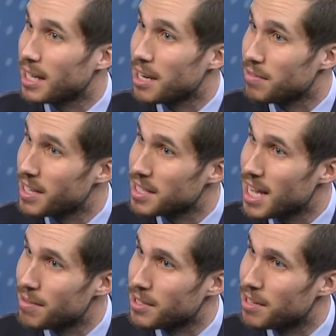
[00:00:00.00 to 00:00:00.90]
at a fixed
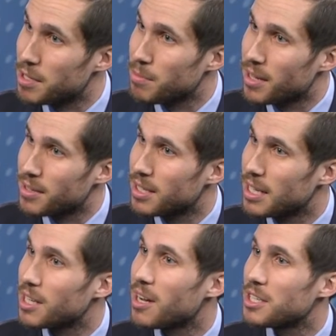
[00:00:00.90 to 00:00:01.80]
level every month.
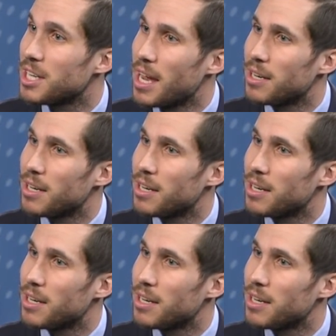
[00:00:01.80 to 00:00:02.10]
It can't change.